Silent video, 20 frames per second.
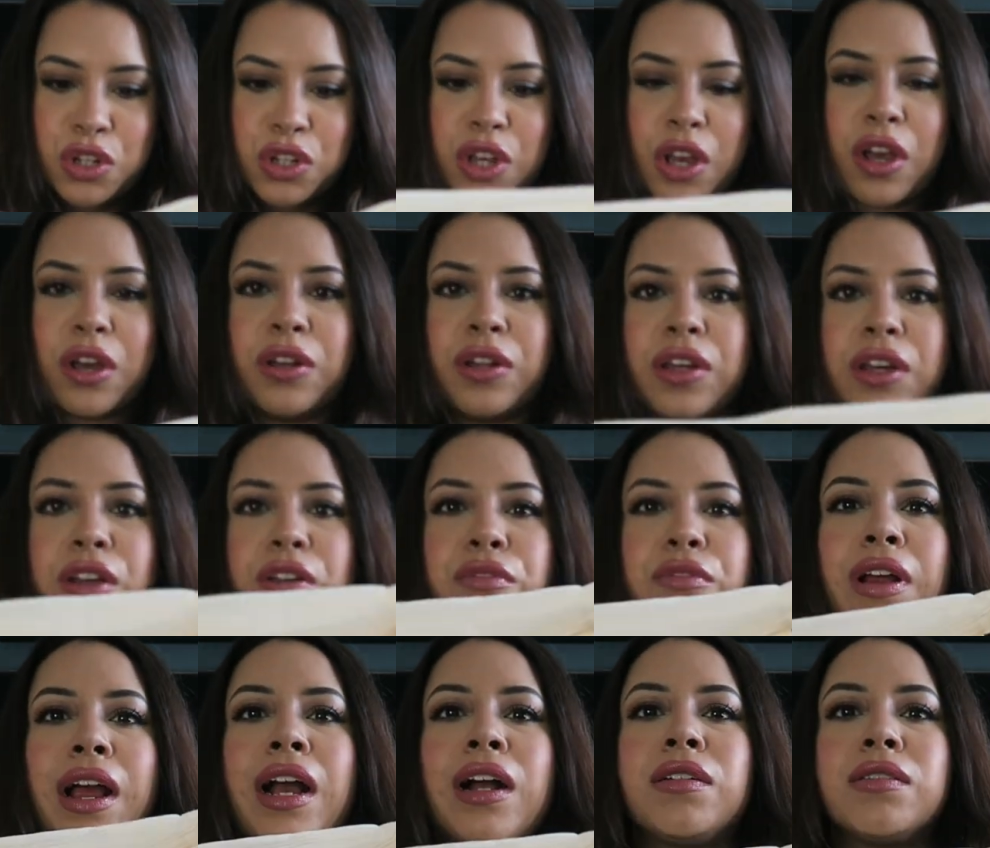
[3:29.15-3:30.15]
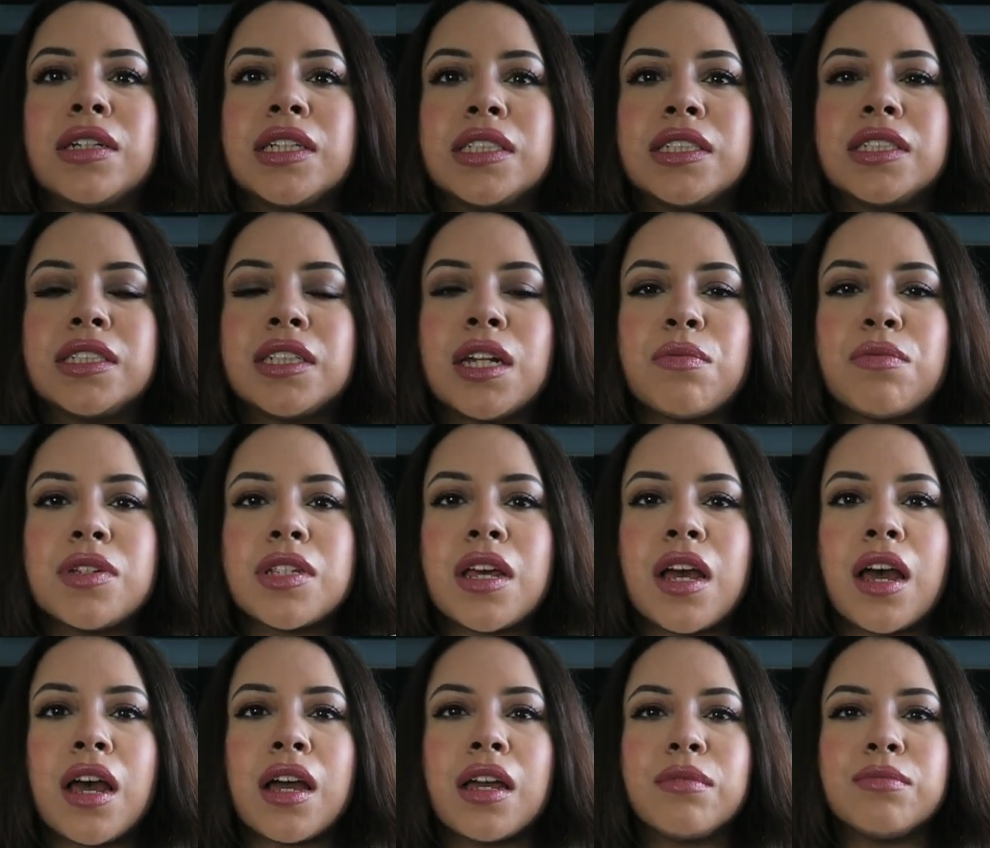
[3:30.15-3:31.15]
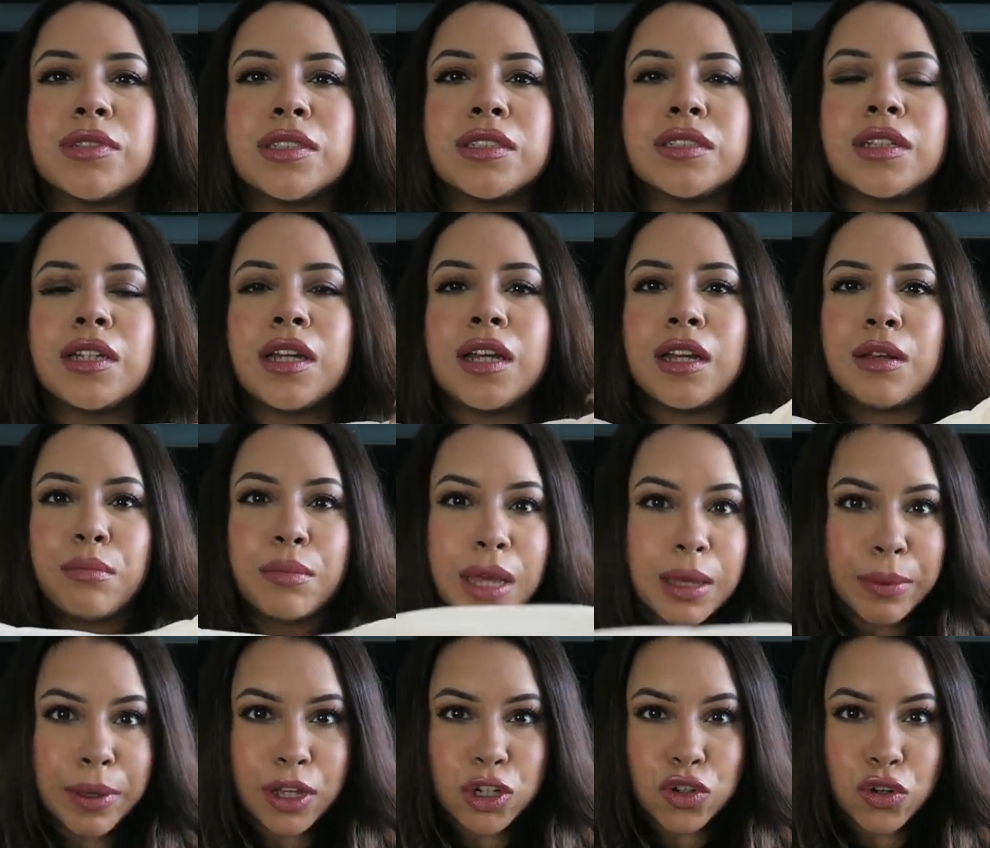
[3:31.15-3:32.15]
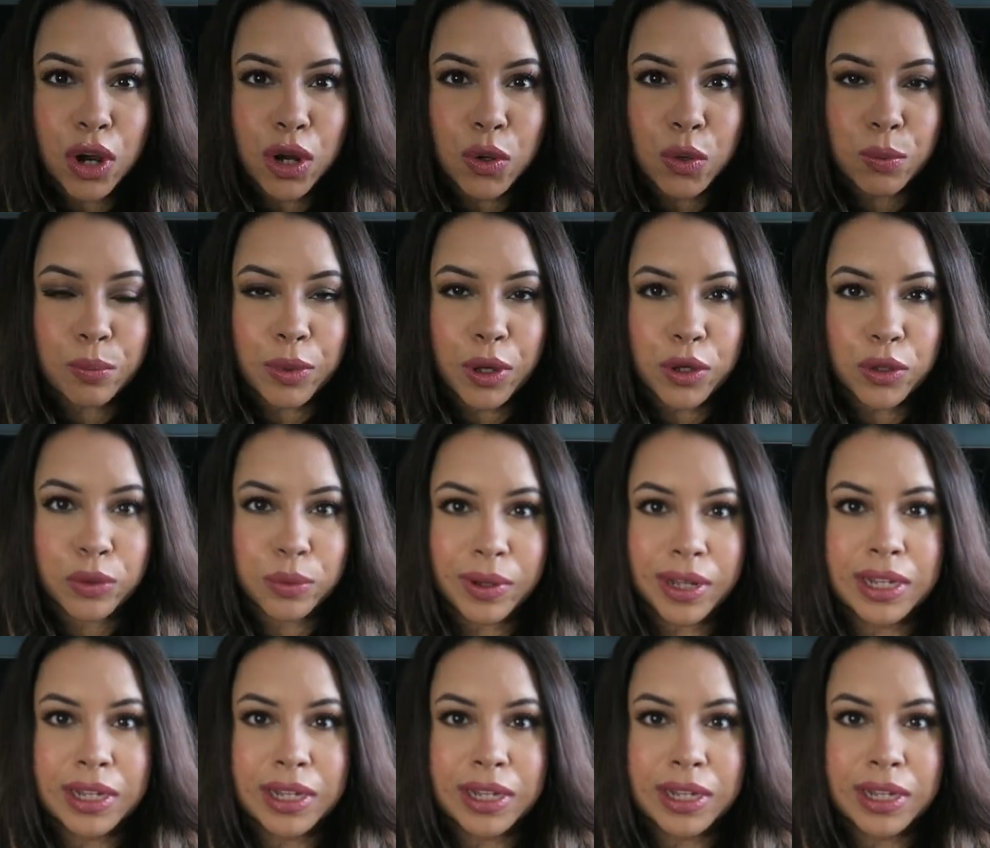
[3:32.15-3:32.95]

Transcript: turning it around, because sometimes maybe I'll try it on both